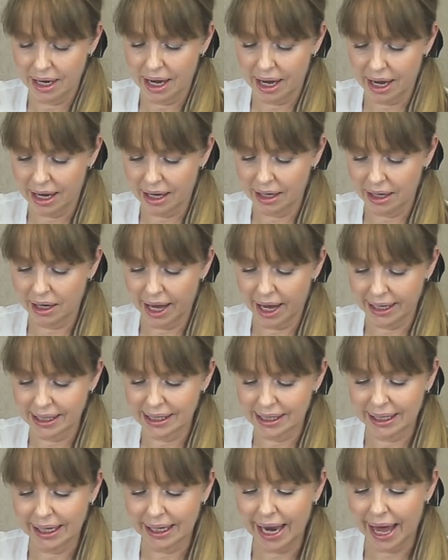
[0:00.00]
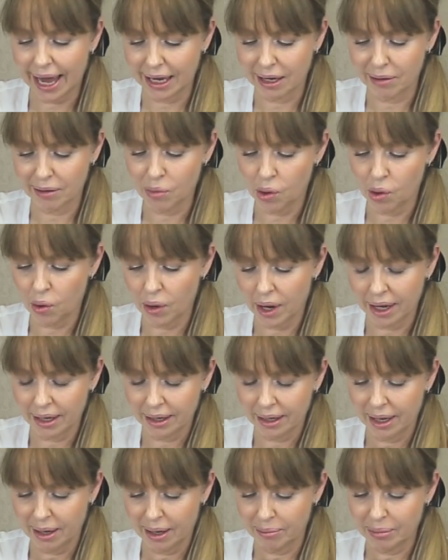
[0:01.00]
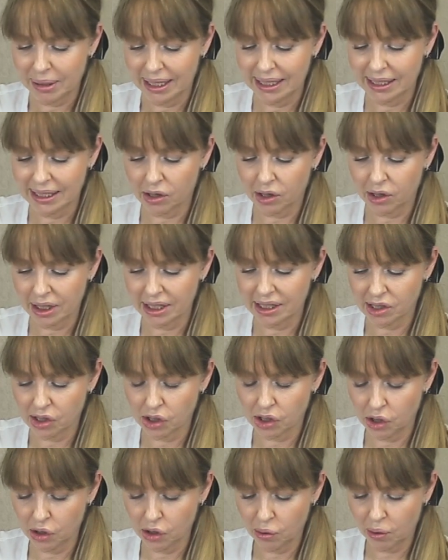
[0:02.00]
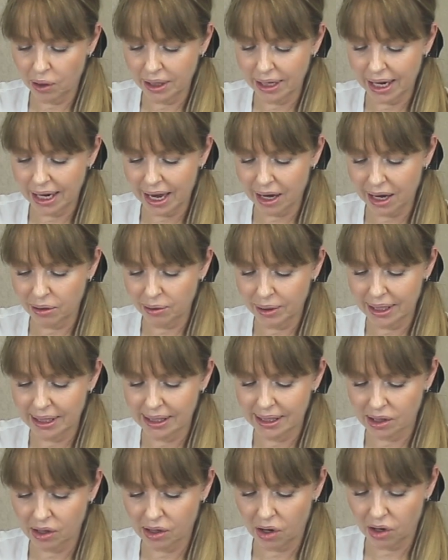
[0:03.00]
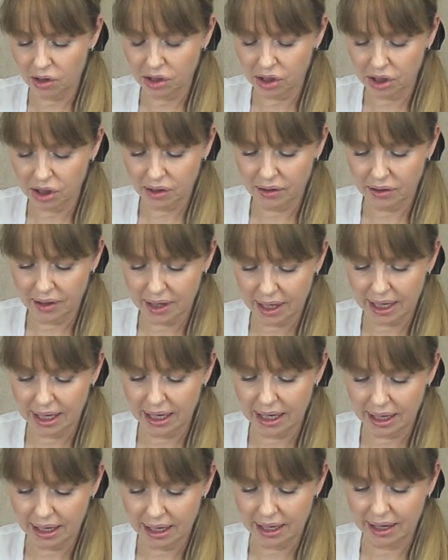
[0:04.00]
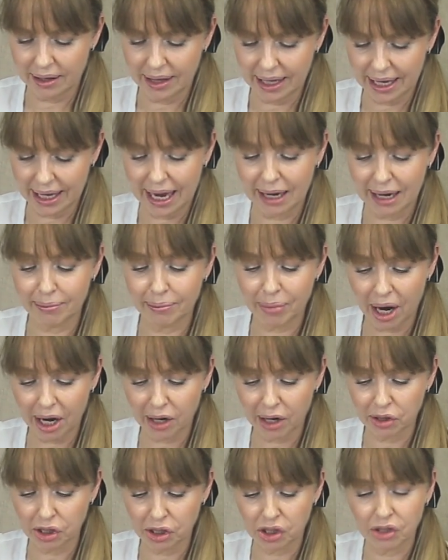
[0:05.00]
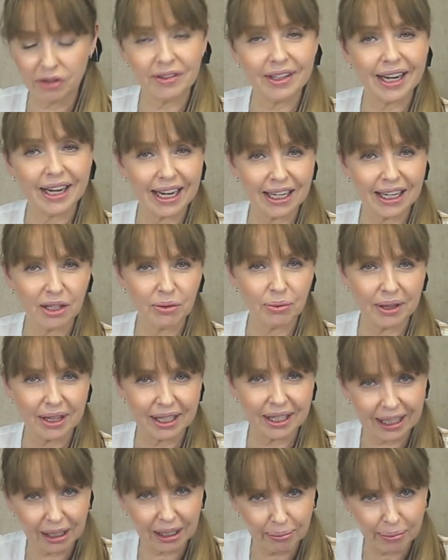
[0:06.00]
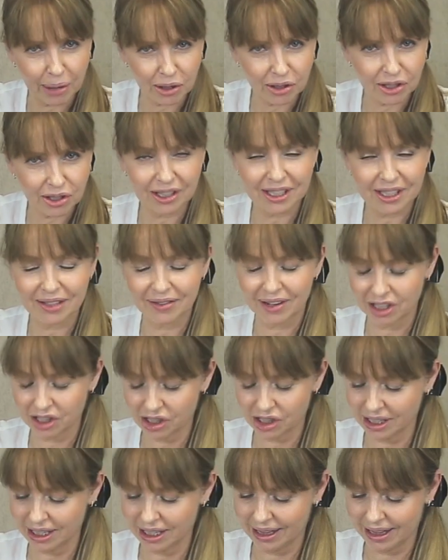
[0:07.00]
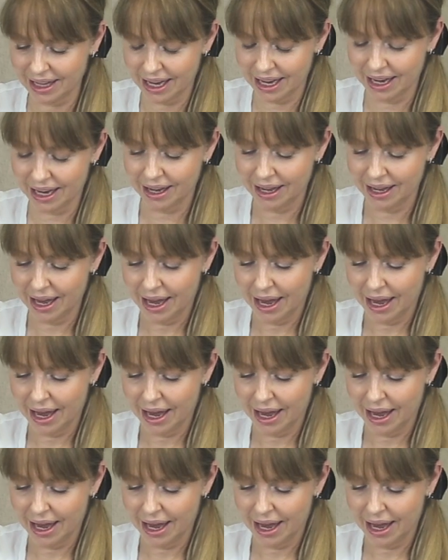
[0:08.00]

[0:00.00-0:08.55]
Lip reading: like to layer more. But he's got his Q on now. He's got the N biorejuvenating with the little Botox function in there,